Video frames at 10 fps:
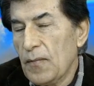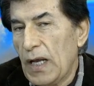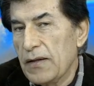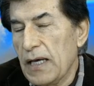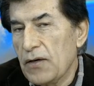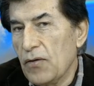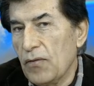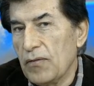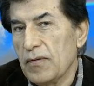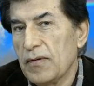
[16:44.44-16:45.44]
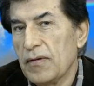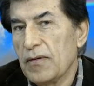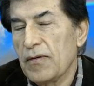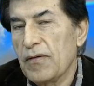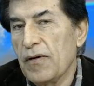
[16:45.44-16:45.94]
that whole
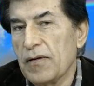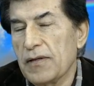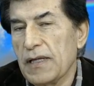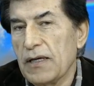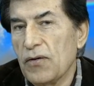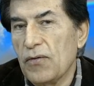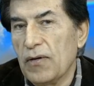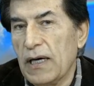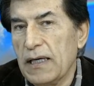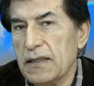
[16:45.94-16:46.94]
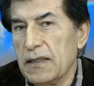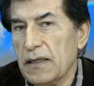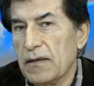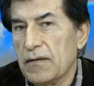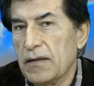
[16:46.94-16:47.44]
thought, that whole idea,
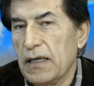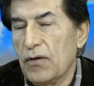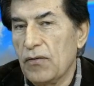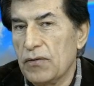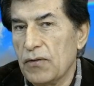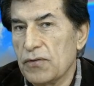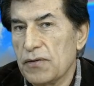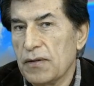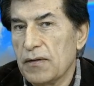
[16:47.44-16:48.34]
that whole notion.